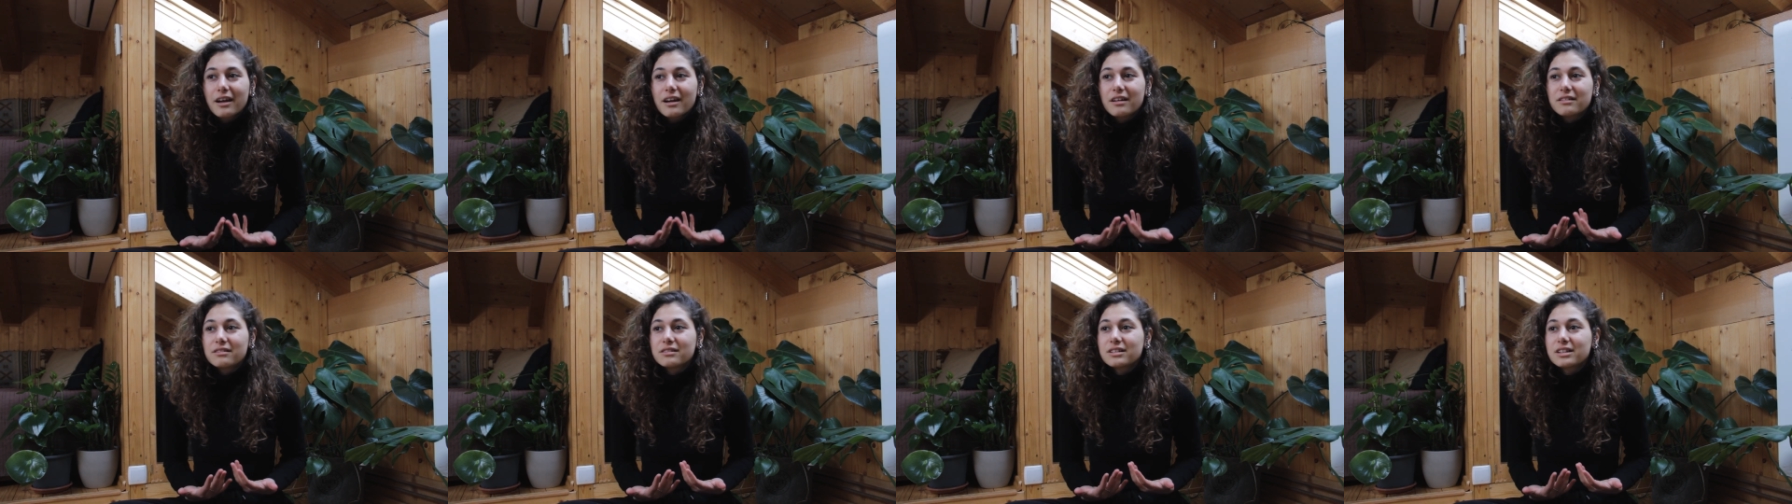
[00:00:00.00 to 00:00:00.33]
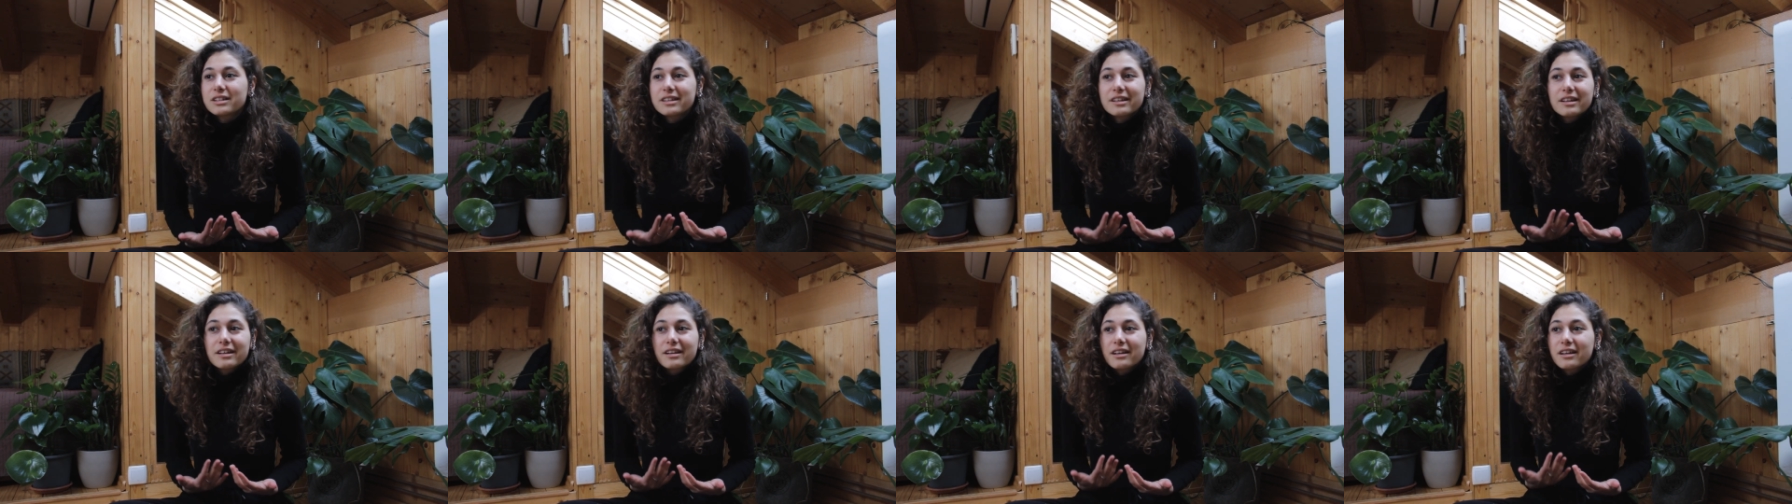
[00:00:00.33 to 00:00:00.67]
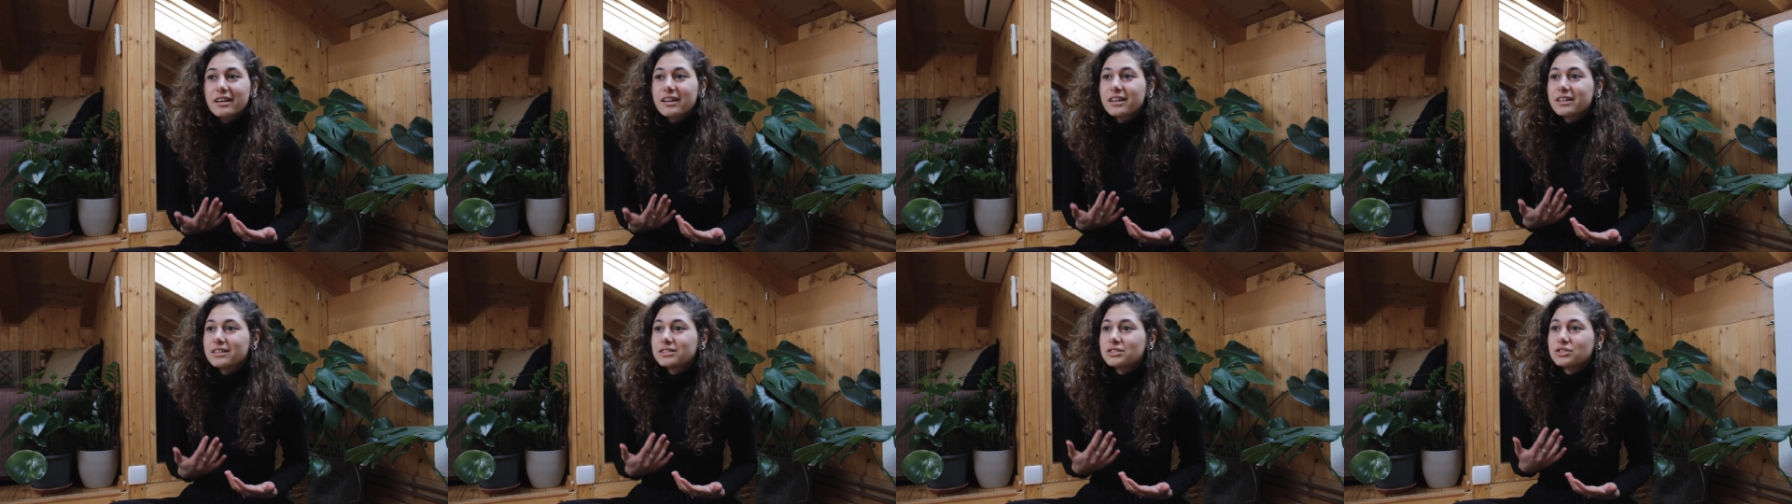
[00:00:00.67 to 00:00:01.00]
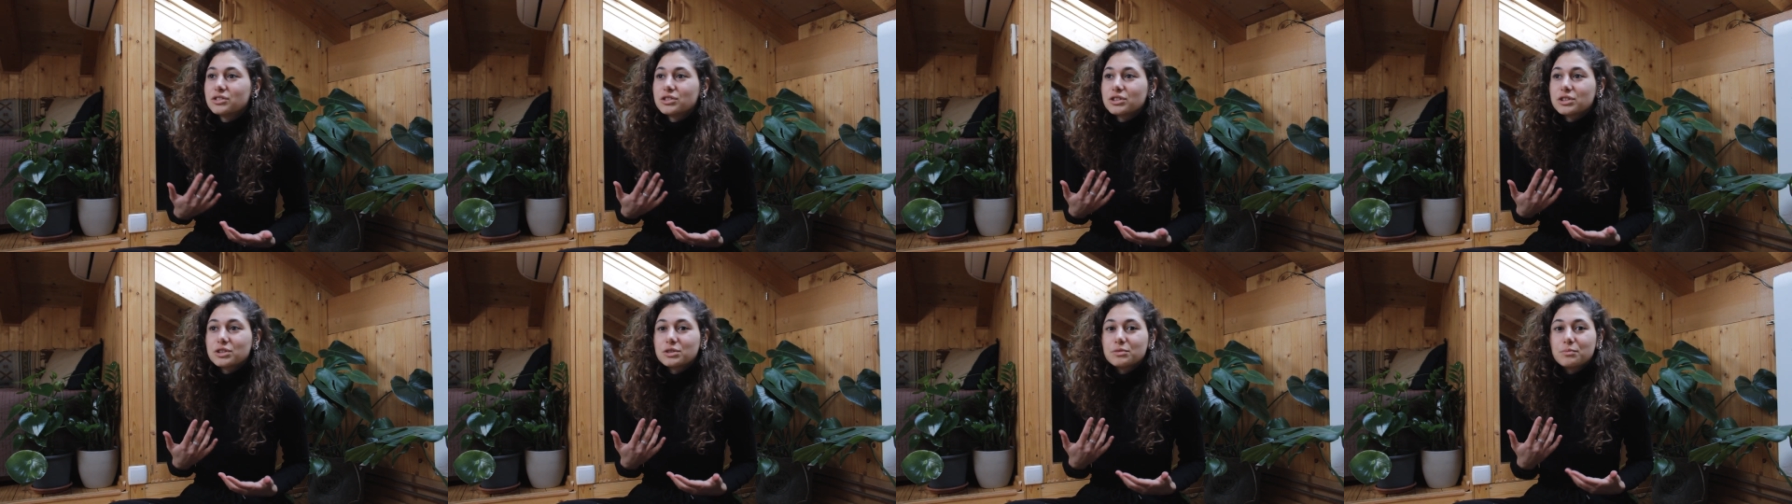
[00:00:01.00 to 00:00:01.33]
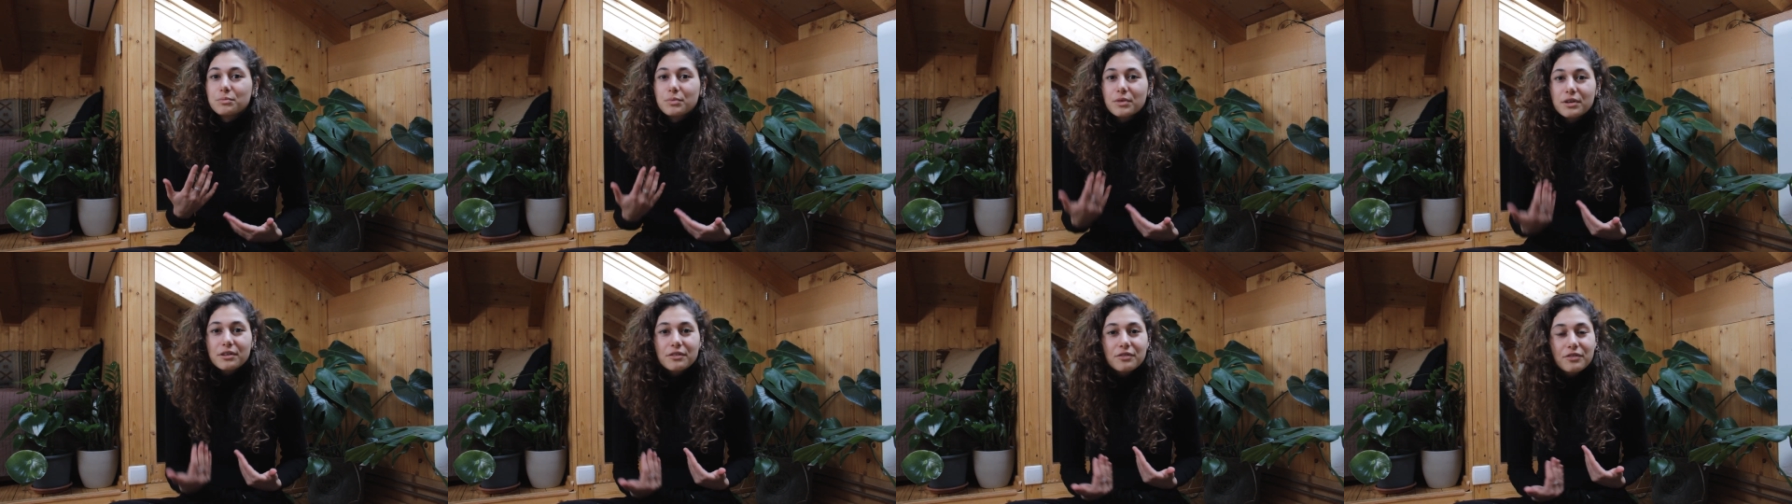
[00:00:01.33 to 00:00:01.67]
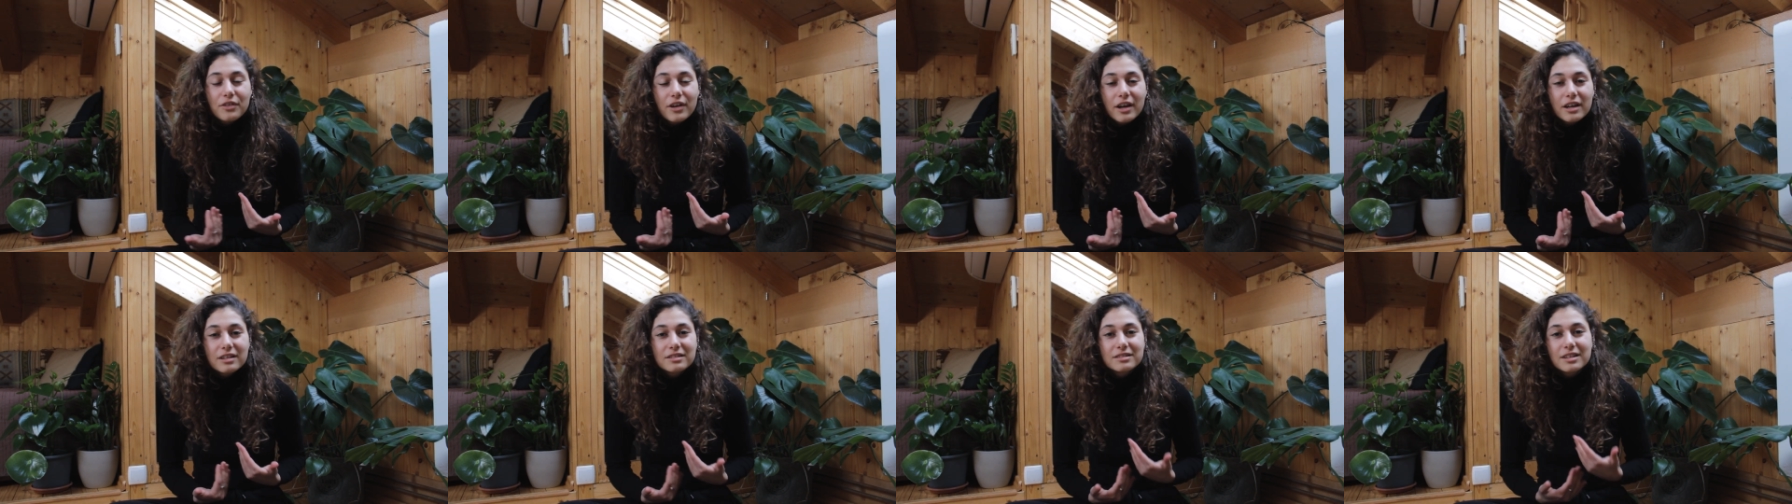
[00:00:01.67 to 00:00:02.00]
everything is just
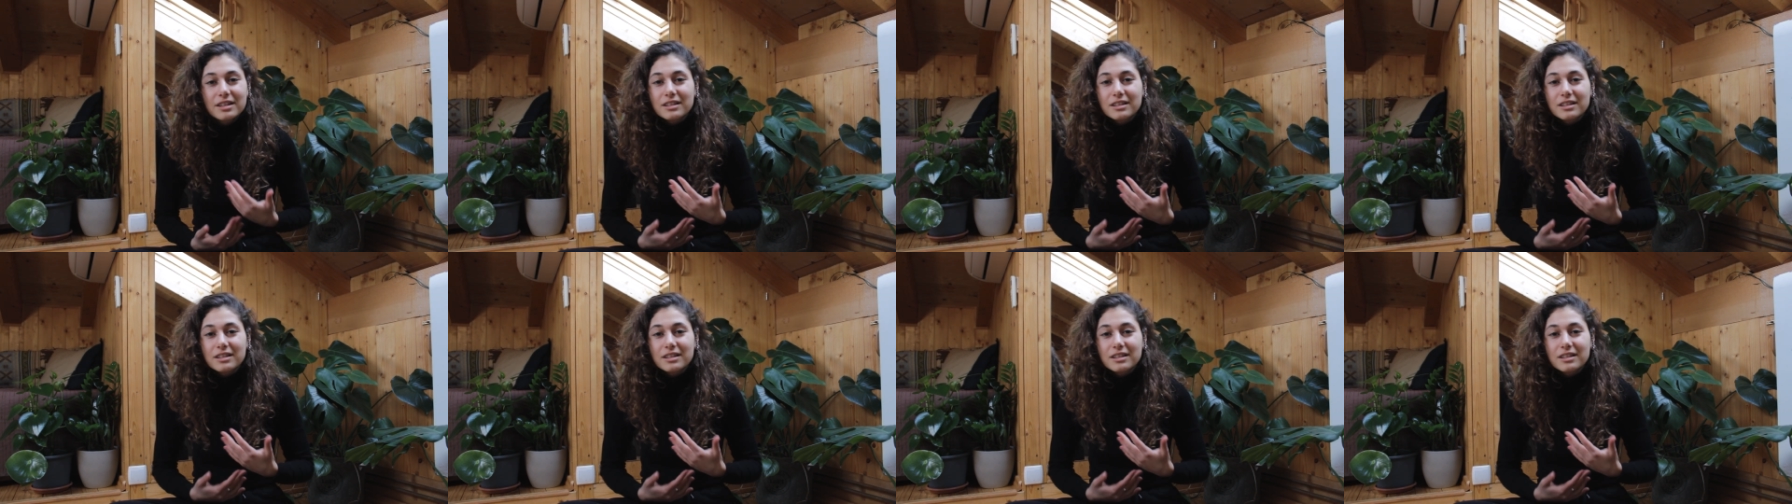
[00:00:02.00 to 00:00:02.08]
perfect,